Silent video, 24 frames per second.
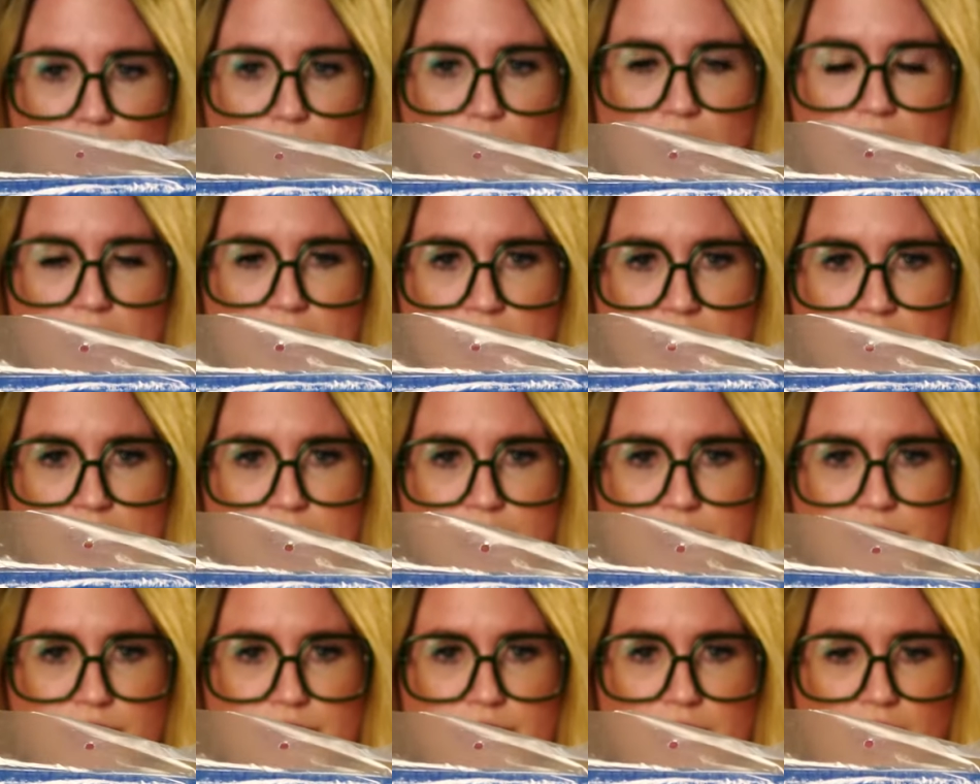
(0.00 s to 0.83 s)
more.
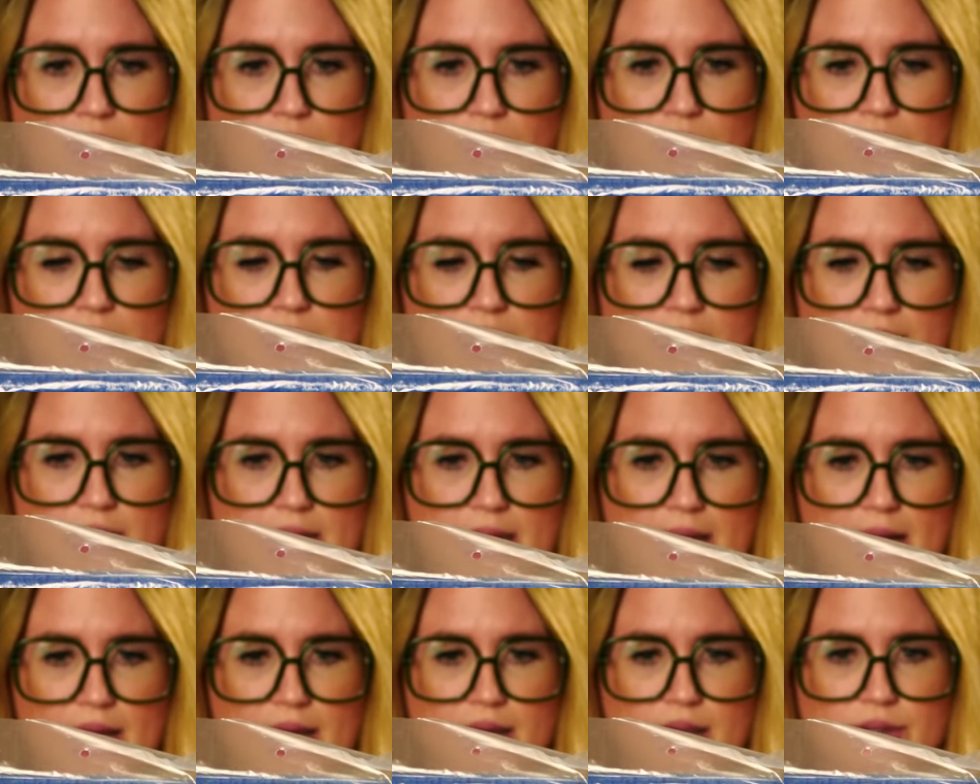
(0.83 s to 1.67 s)
So
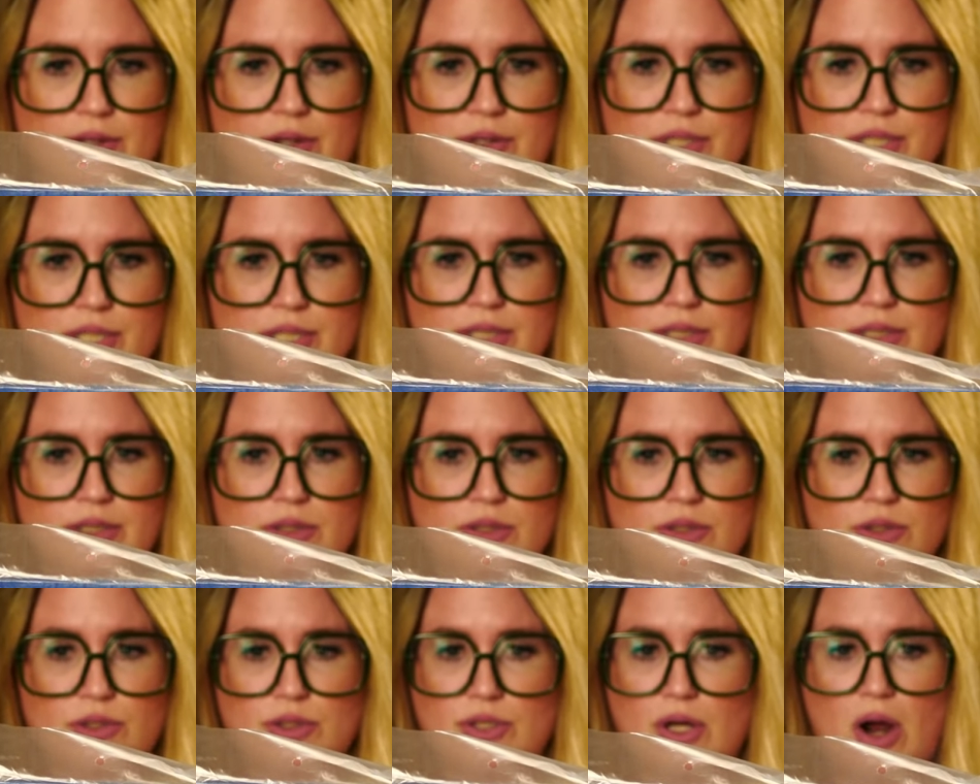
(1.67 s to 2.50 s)
yeah, they're just
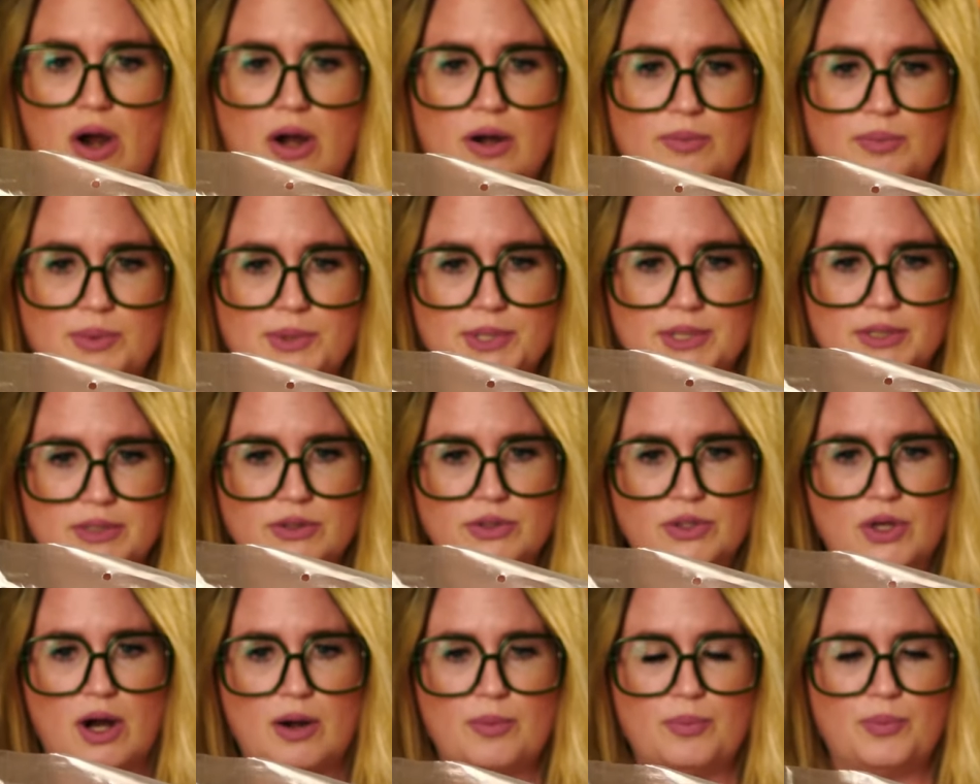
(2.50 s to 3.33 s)
tarps,
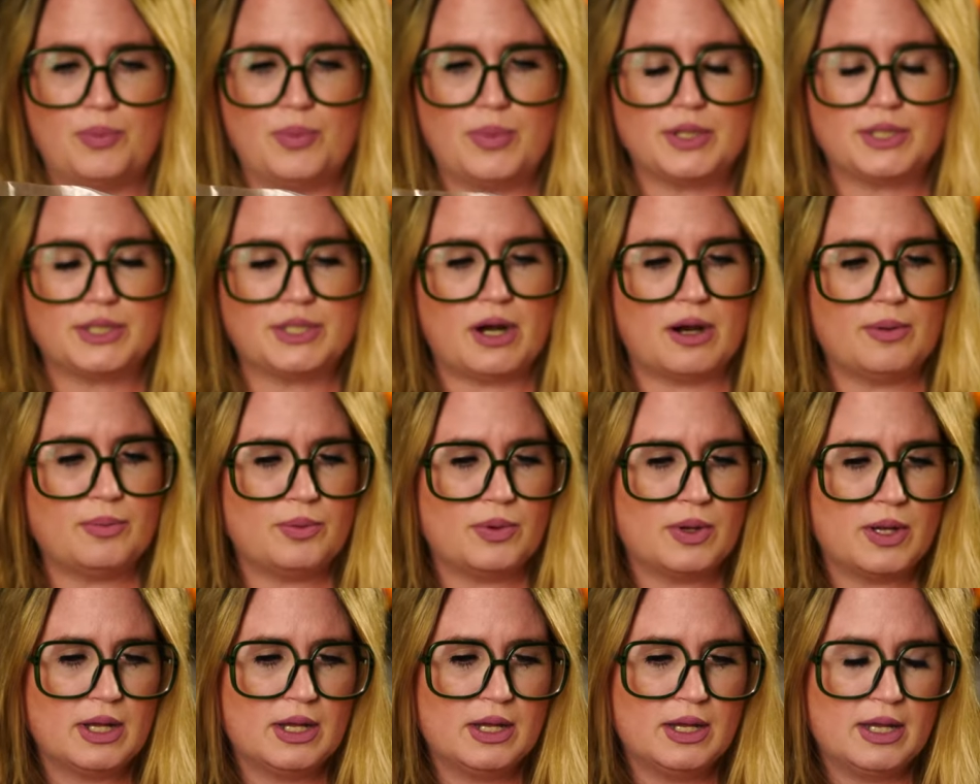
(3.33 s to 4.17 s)
tarp, tarp.
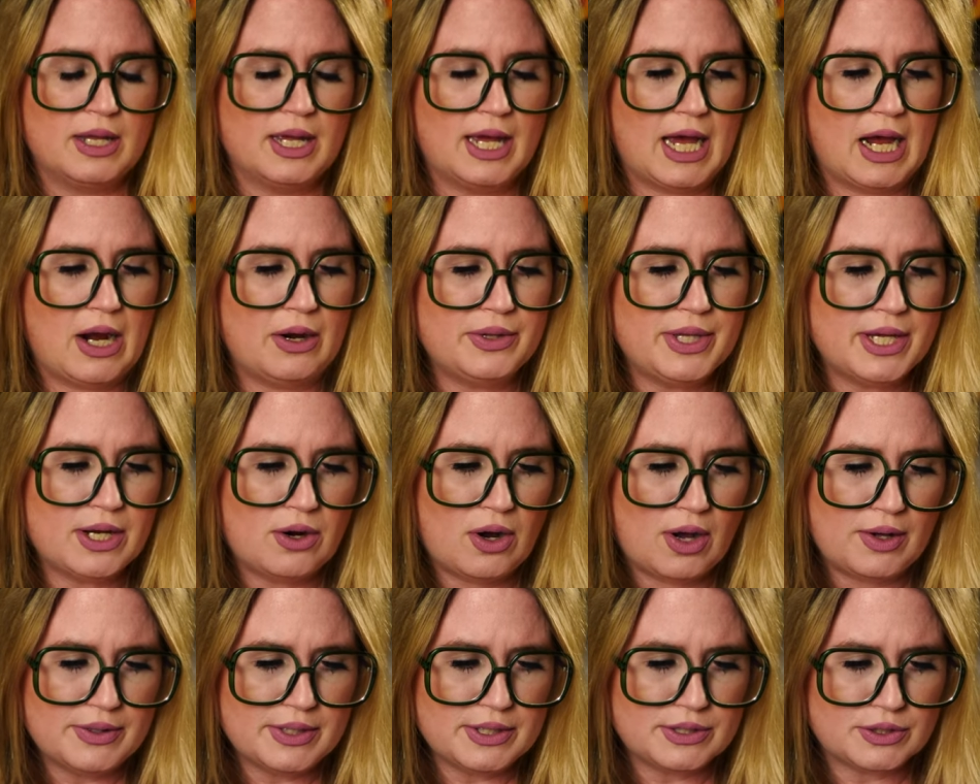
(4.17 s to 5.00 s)
How are they
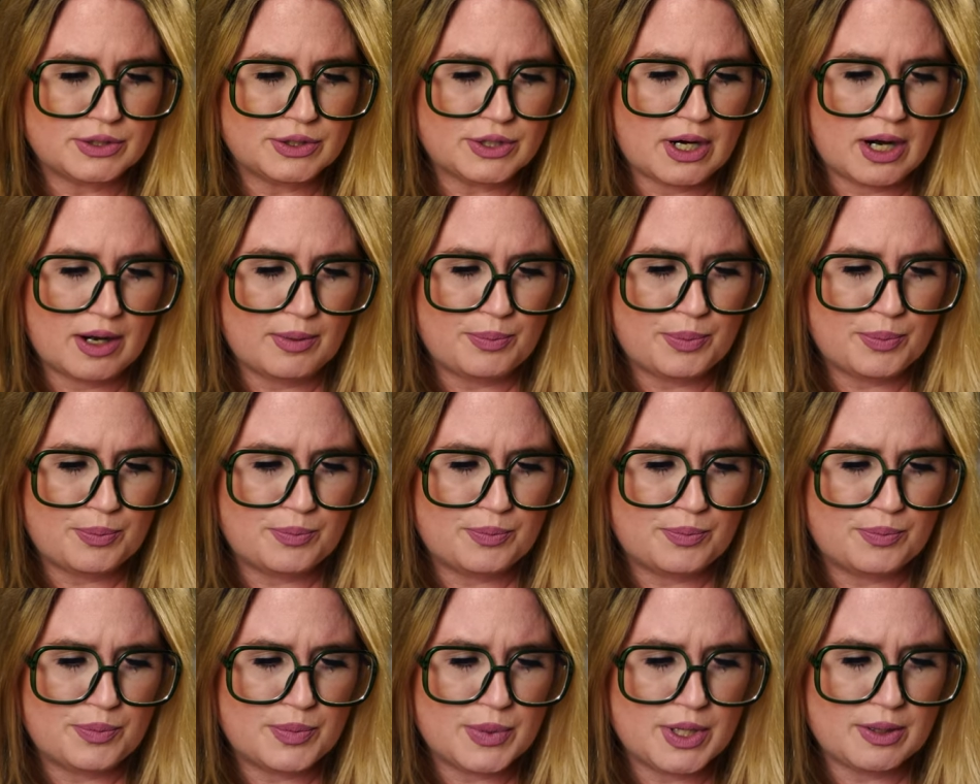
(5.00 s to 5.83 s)
calling this? Tarp,
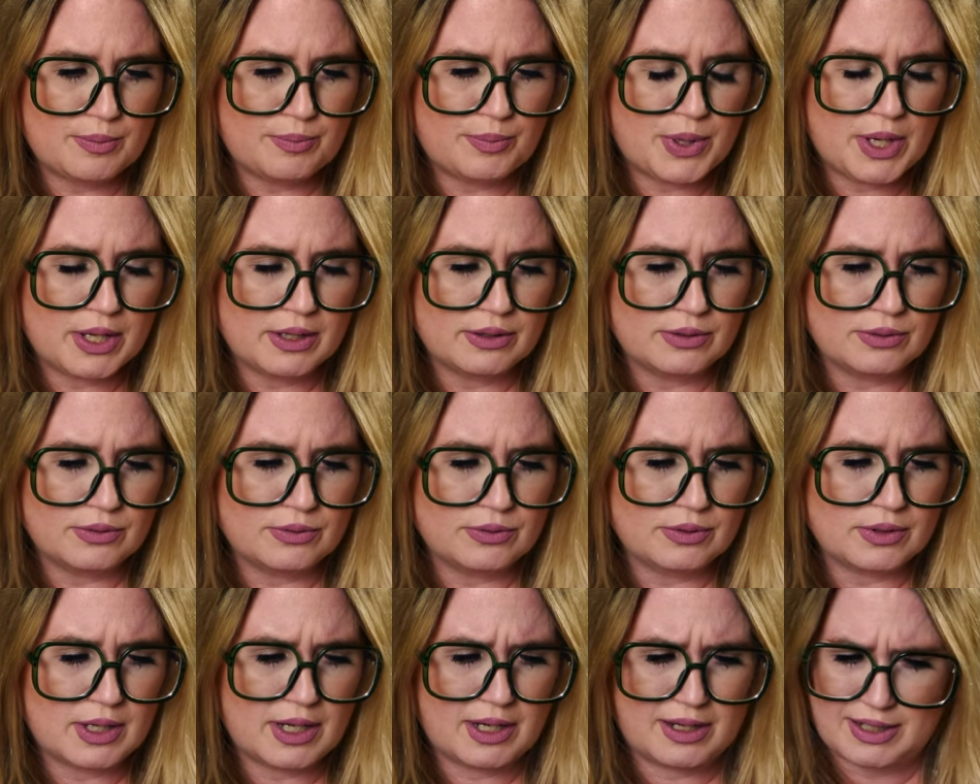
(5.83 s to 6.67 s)

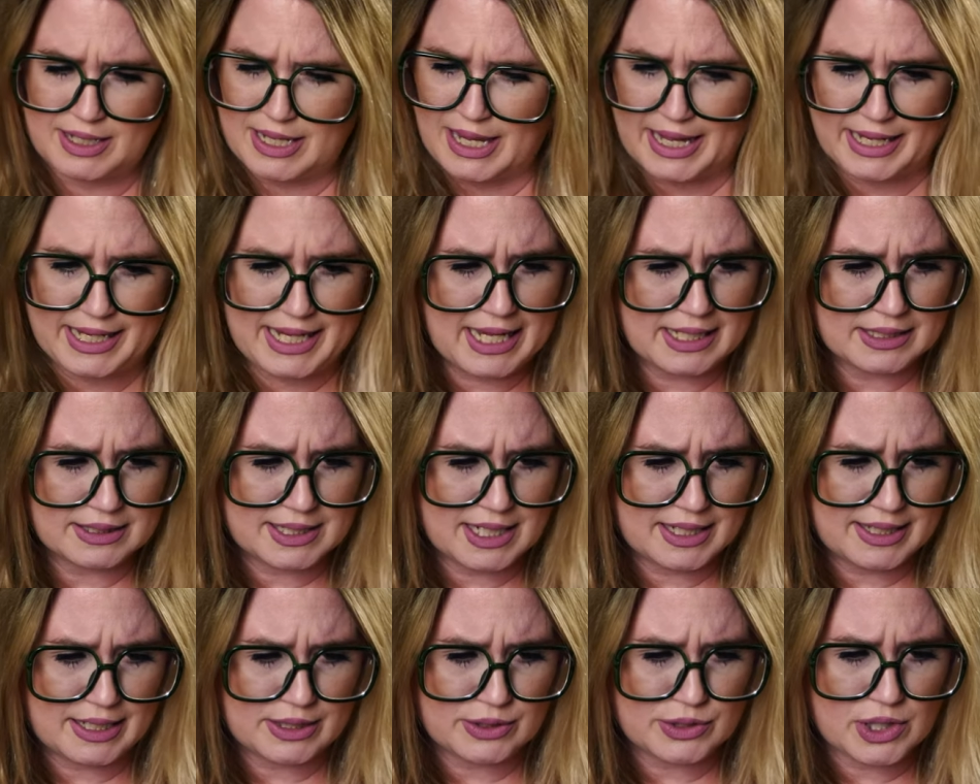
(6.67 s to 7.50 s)
pollute. Okay, I can't
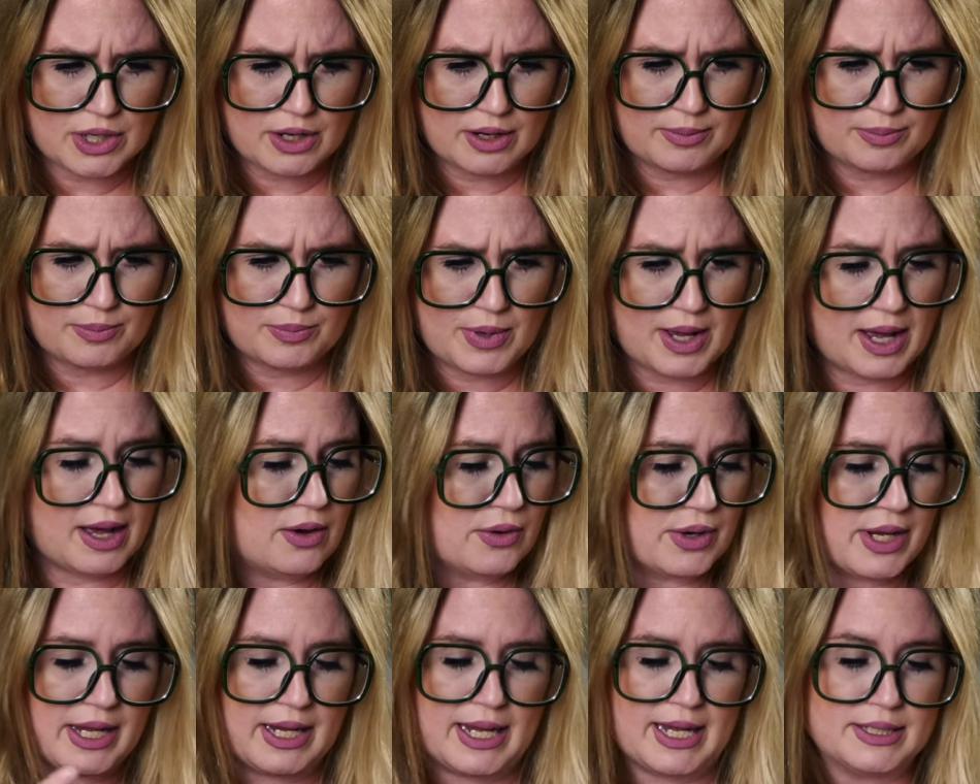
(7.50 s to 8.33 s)
say that. Tarp. Ah,
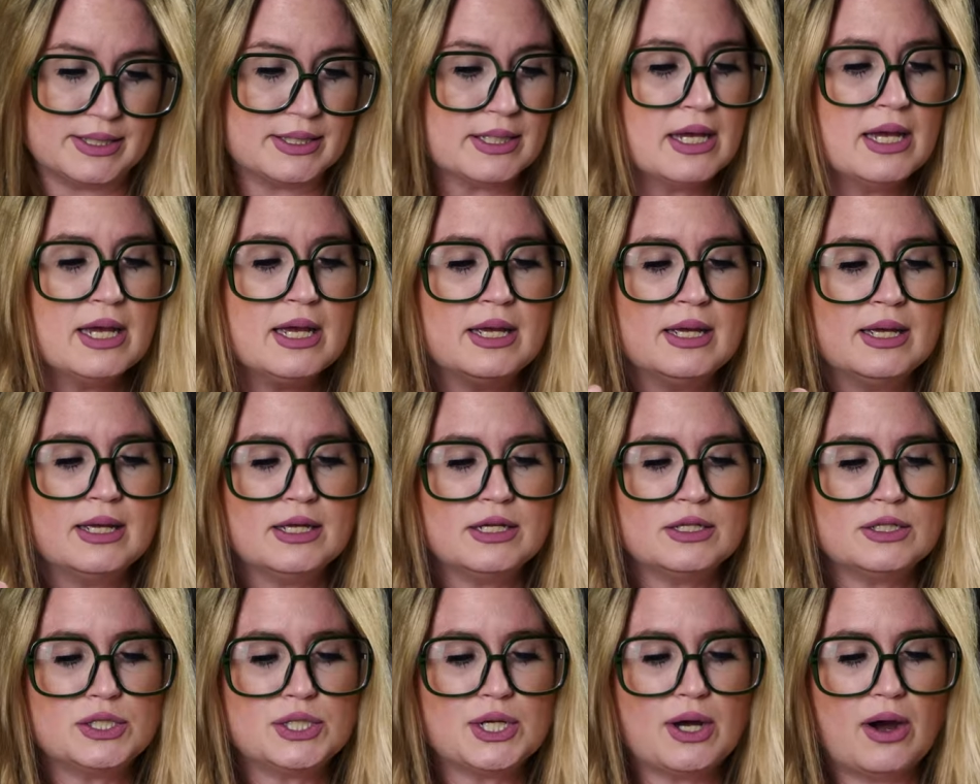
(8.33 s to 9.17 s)
okay, guys.
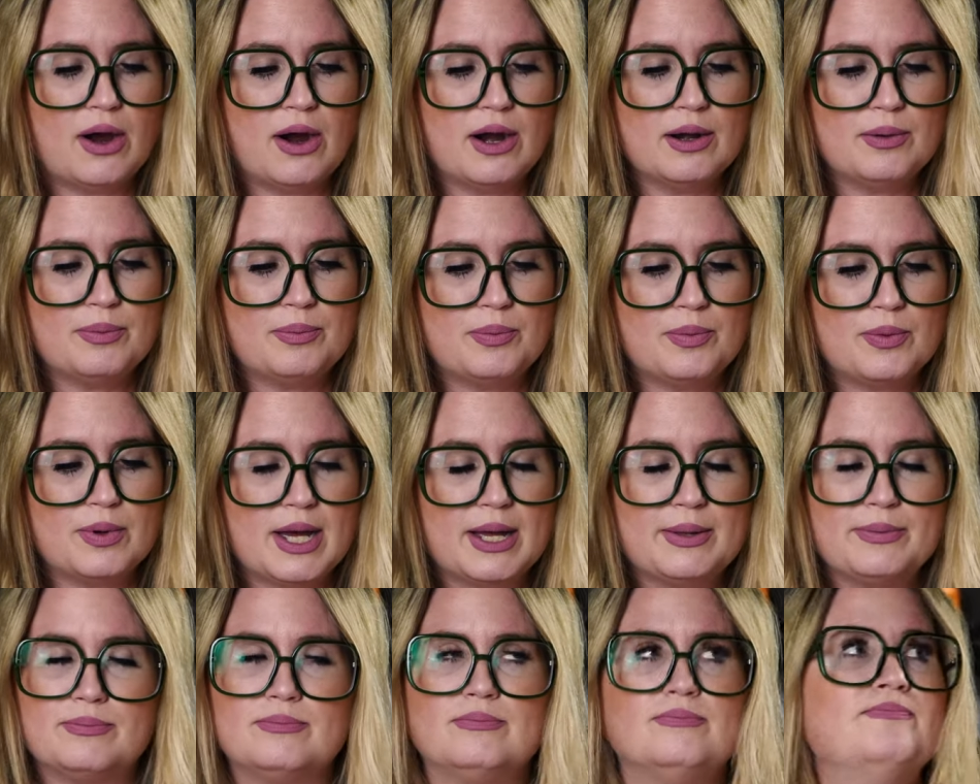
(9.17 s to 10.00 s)
Tarp.
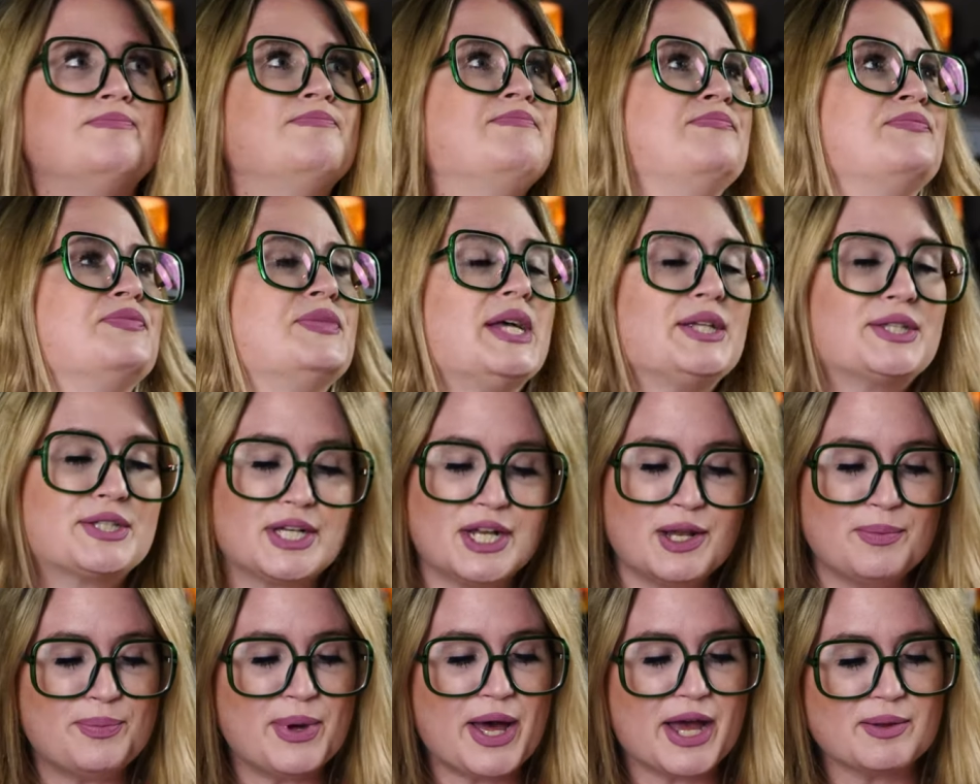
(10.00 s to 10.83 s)
Uh, that's
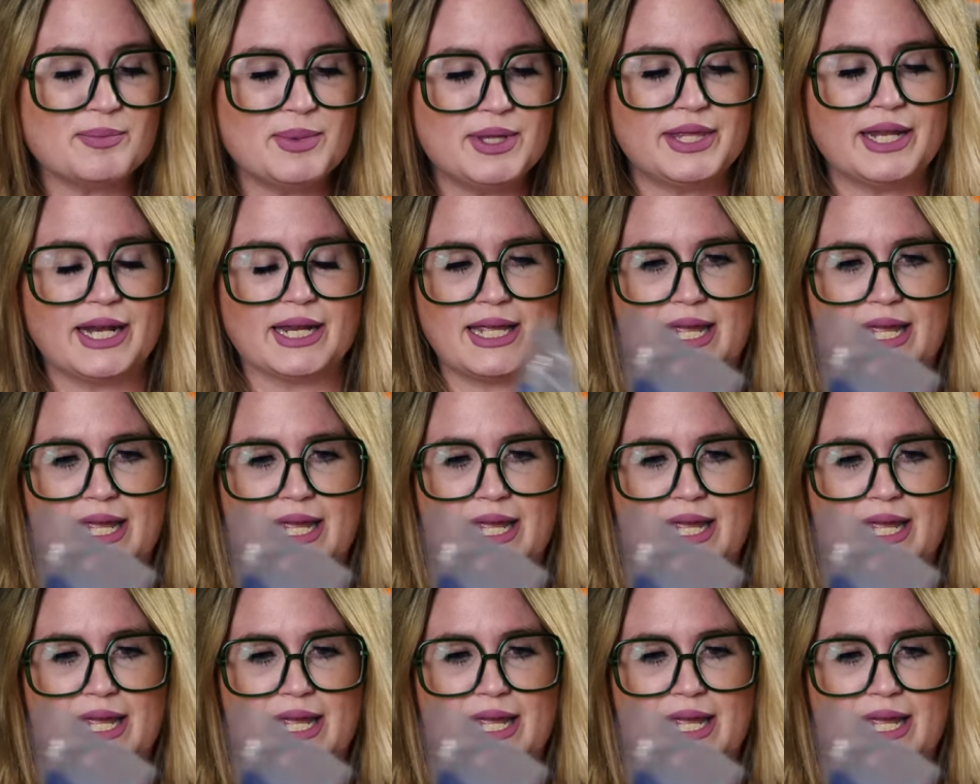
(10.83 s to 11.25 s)
going to bug me that I